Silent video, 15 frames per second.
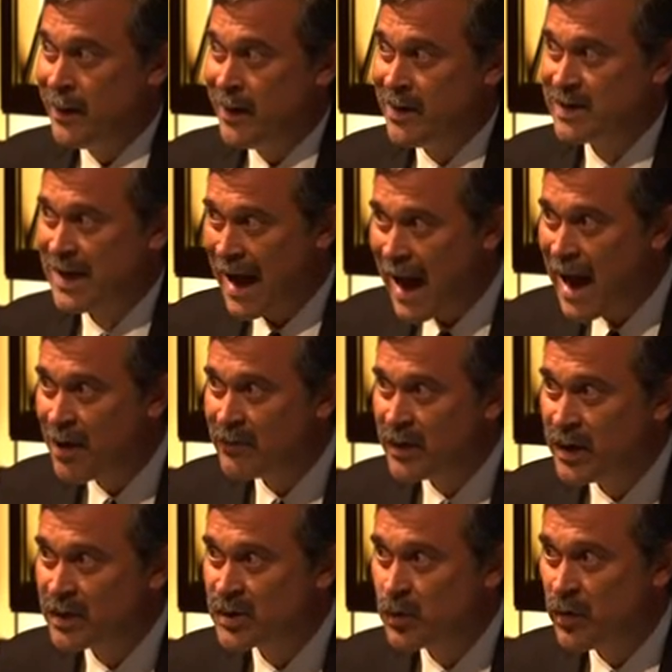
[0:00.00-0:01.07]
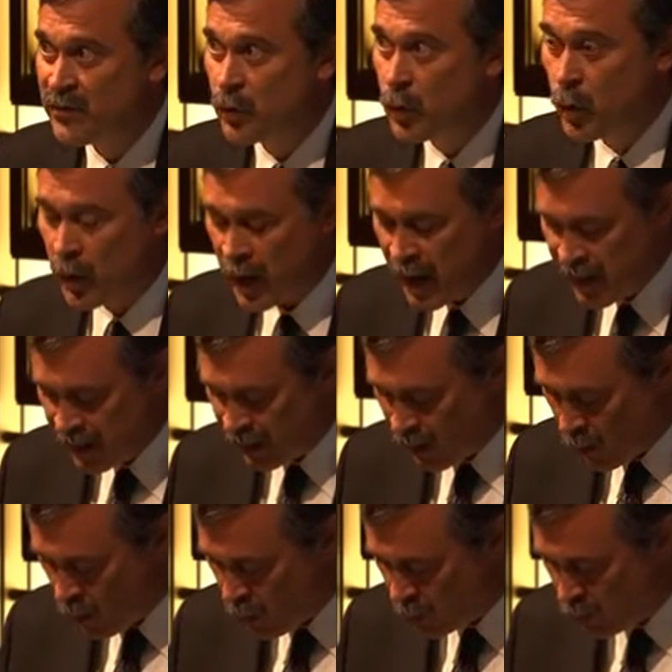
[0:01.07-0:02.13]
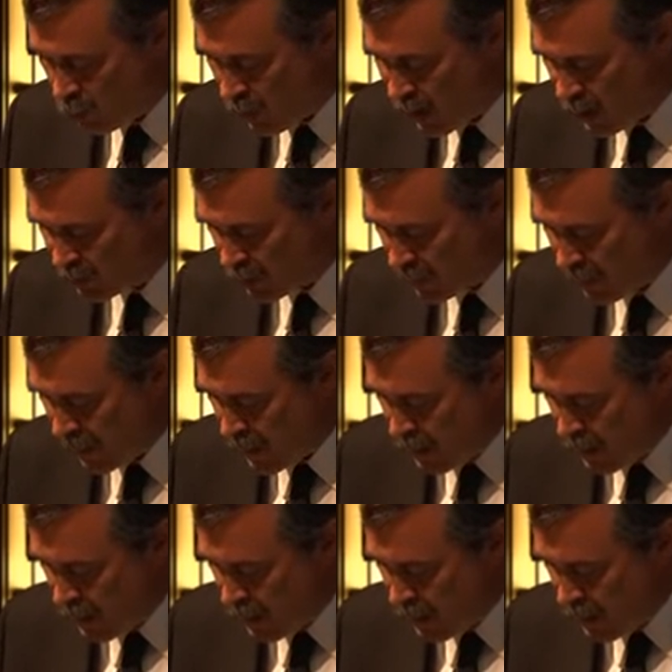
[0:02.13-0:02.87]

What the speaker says: It's obvious. We've created our own problem.